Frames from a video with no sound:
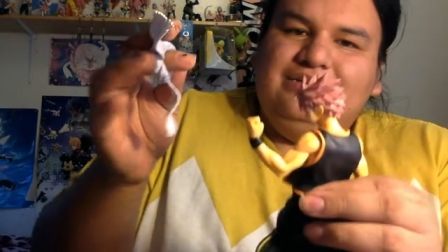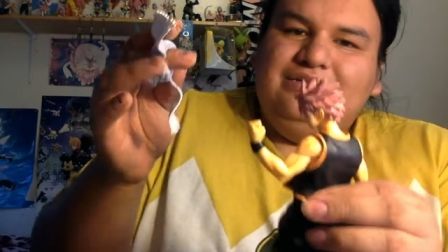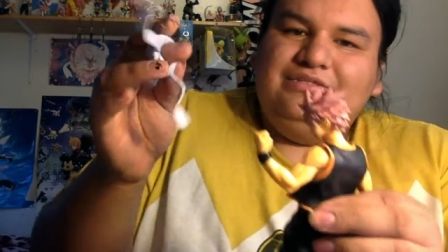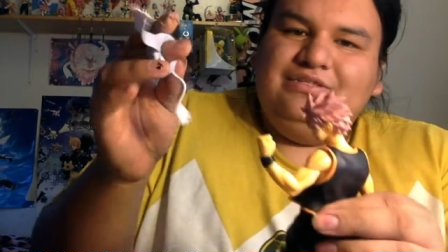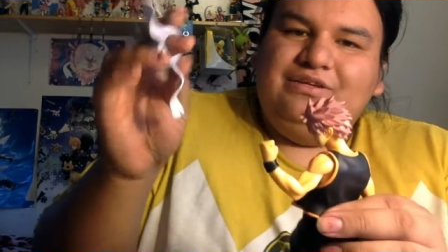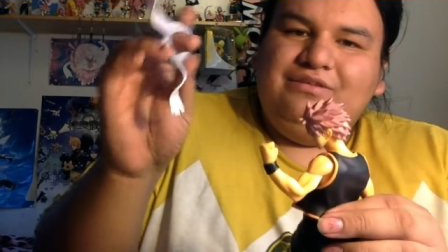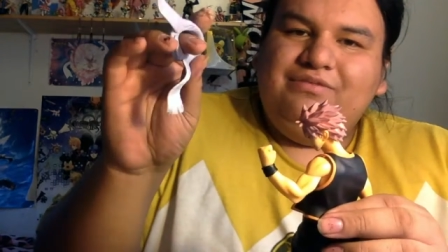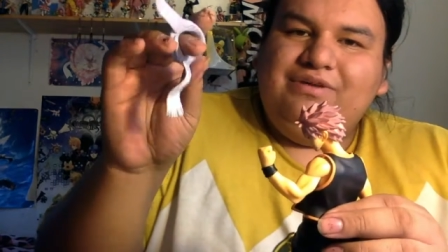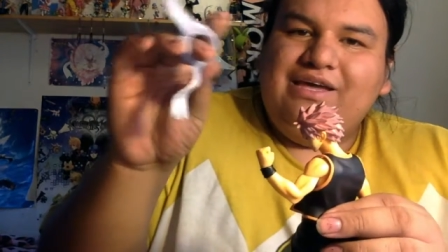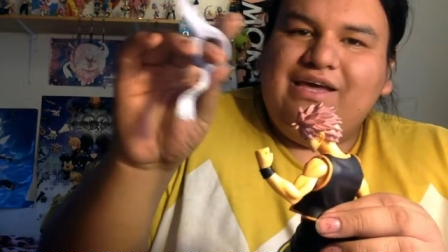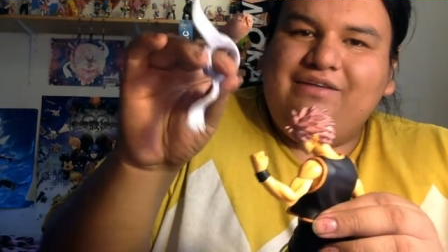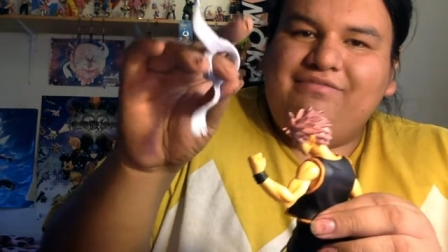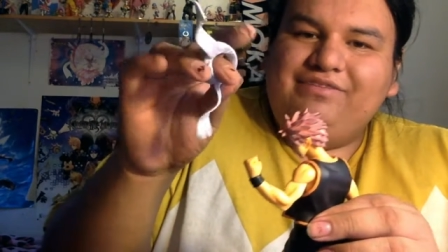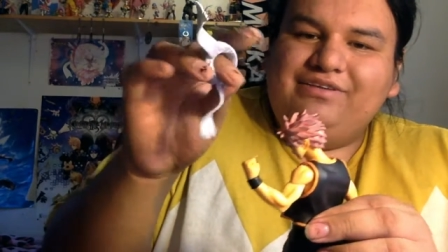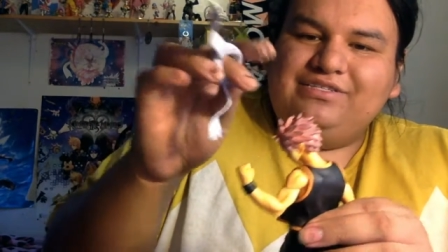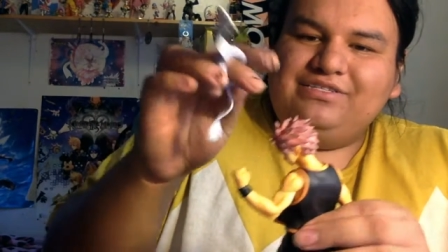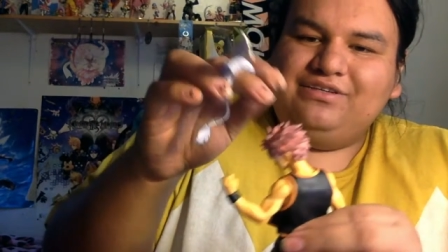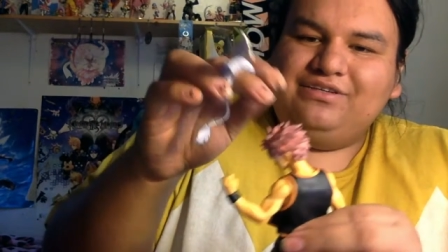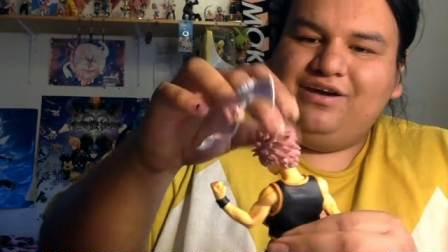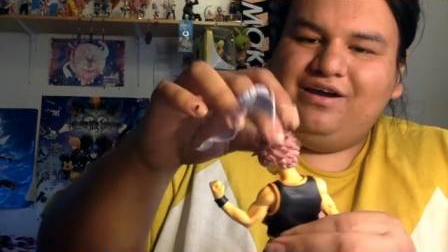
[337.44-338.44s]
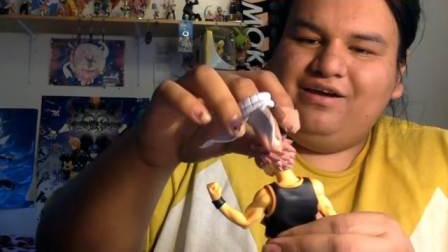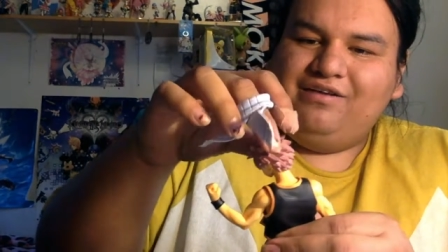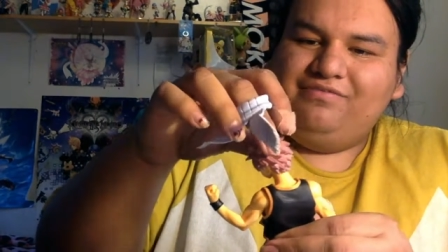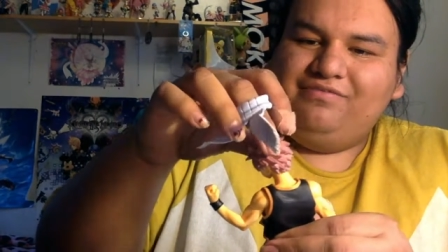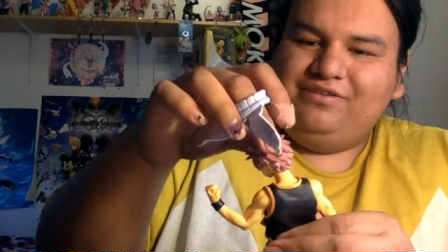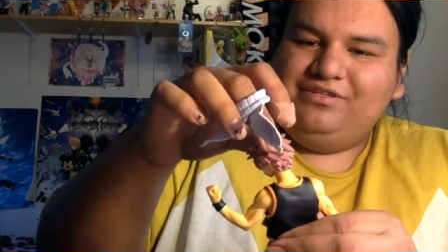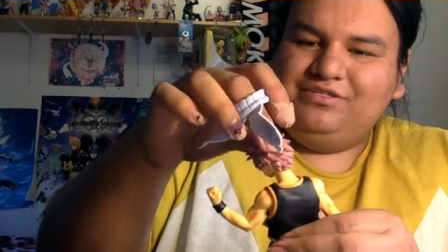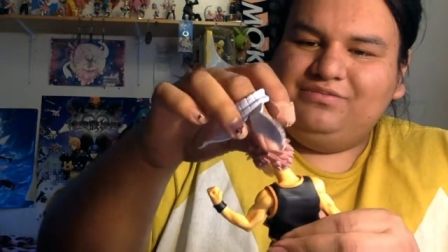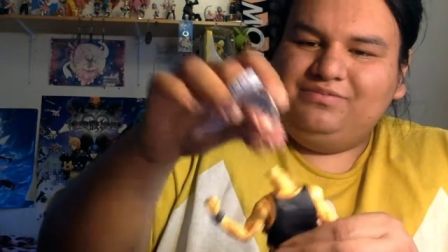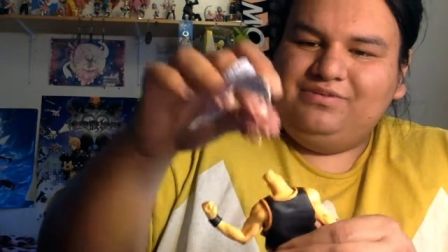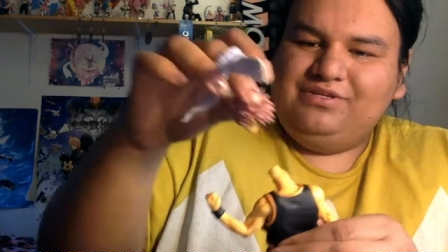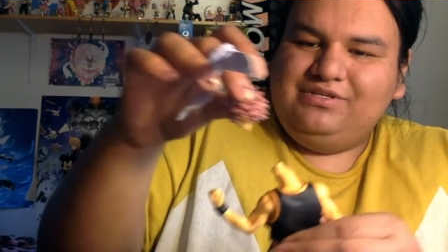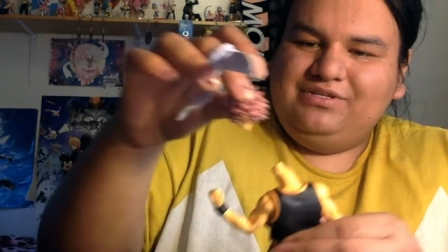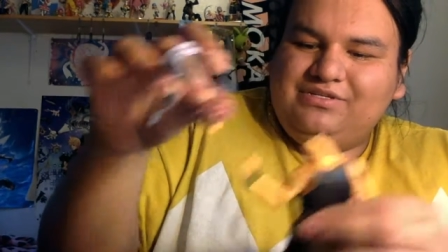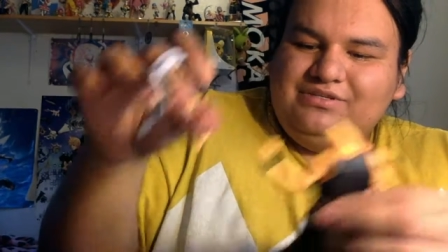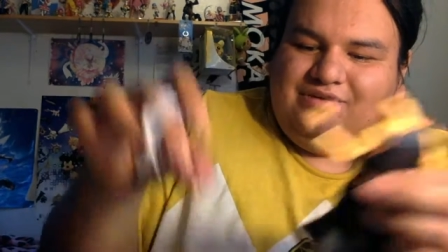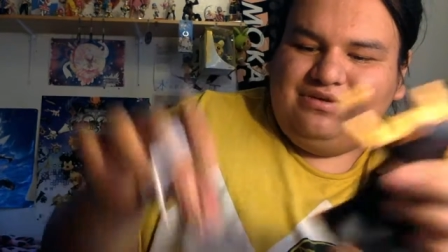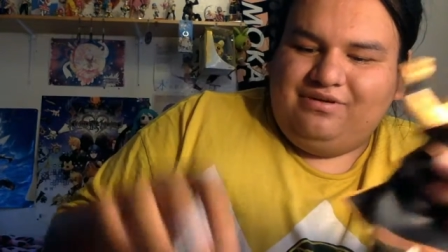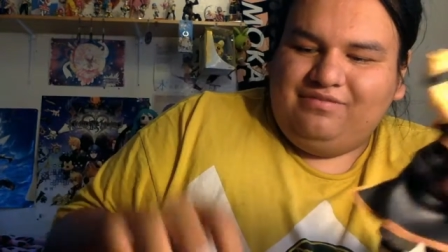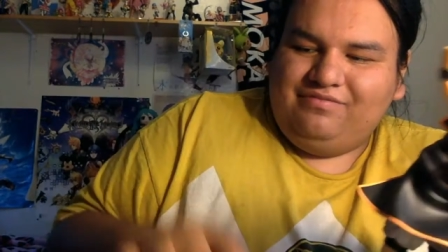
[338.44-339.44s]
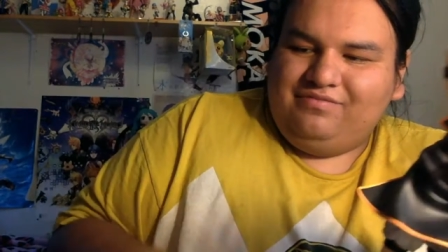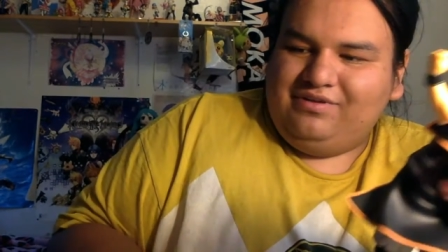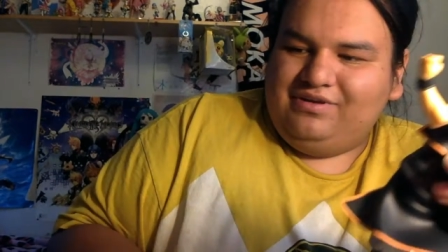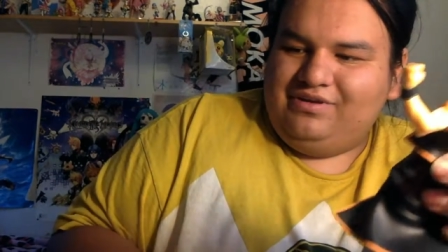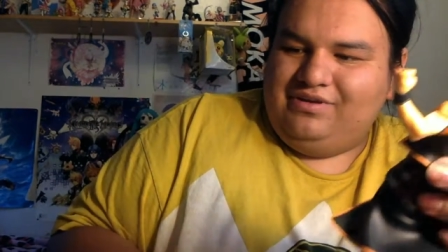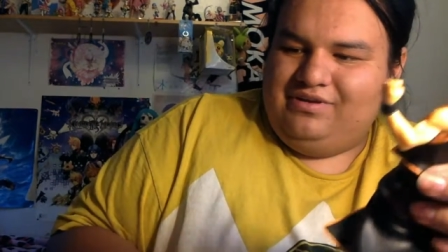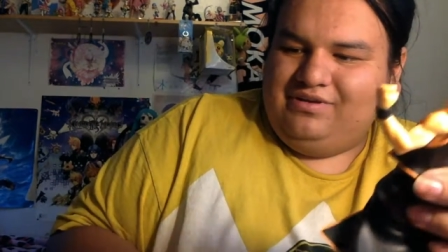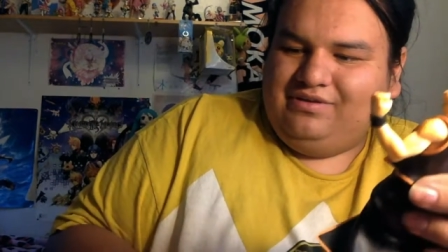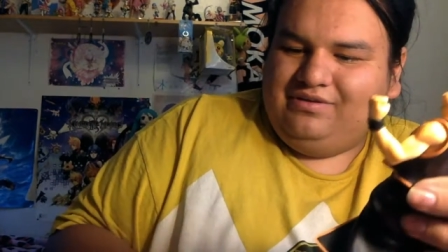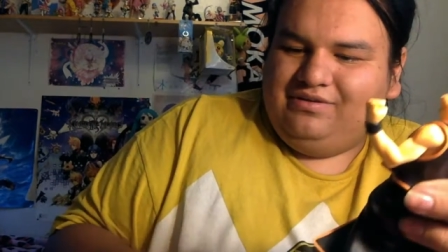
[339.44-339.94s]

So we have his scarf. Let's put his scarf on.